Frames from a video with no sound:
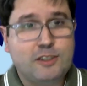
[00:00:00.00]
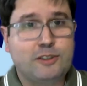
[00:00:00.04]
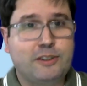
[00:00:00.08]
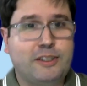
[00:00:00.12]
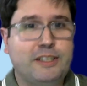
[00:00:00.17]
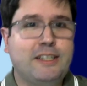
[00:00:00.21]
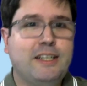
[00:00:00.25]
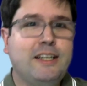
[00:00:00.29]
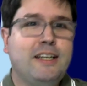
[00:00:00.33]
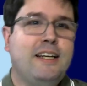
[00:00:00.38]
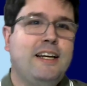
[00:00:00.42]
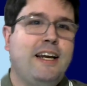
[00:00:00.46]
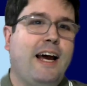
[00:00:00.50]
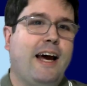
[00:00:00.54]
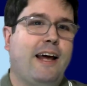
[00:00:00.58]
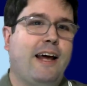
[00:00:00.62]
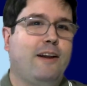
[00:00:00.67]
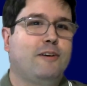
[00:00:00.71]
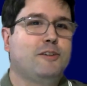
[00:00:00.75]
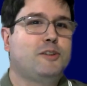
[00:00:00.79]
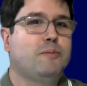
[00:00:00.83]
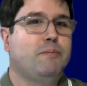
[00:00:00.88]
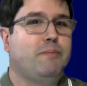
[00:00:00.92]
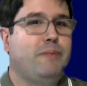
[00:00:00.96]
So we can
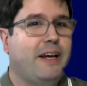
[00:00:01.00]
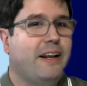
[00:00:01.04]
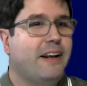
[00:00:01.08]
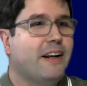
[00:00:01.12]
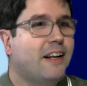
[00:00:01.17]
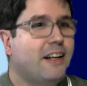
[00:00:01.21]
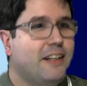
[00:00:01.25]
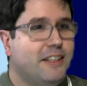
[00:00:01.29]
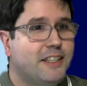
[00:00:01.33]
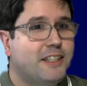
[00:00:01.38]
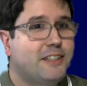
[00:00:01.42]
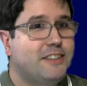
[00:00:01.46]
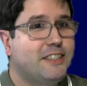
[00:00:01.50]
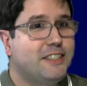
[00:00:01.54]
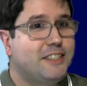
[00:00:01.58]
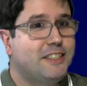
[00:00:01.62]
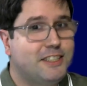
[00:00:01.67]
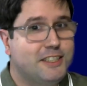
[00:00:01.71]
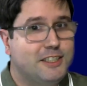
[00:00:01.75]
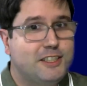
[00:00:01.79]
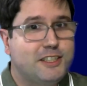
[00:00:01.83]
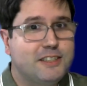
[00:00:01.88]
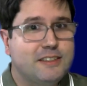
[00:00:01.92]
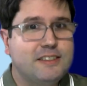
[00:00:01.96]
diagnose more
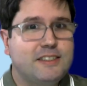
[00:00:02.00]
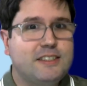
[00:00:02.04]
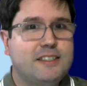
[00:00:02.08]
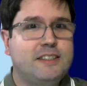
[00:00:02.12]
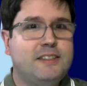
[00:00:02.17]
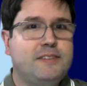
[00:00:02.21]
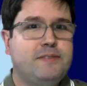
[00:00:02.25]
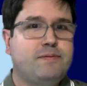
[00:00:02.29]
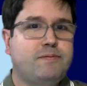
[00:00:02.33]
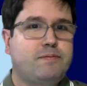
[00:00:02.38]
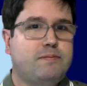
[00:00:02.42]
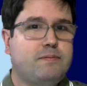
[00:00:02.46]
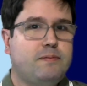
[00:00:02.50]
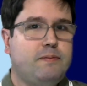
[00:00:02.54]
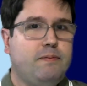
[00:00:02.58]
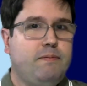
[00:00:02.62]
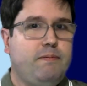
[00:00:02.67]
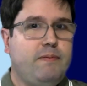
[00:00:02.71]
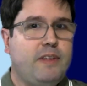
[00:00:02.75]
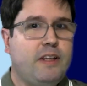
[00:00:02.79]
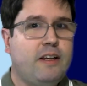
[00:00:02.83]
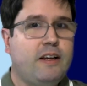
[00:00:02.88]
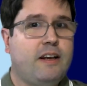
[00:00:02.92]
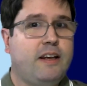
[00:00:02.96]
accurately and
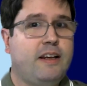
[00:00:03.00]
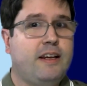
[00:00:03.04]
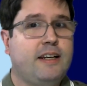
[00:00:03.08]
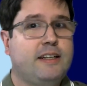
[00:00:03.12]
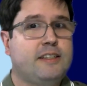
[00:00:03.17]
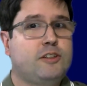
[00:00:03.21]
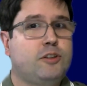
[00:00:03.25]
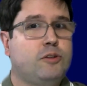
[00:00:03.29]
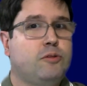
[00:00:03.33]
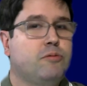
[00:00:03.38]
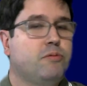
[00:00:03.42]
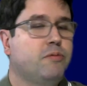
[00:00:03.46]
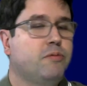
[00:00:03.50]
quickly.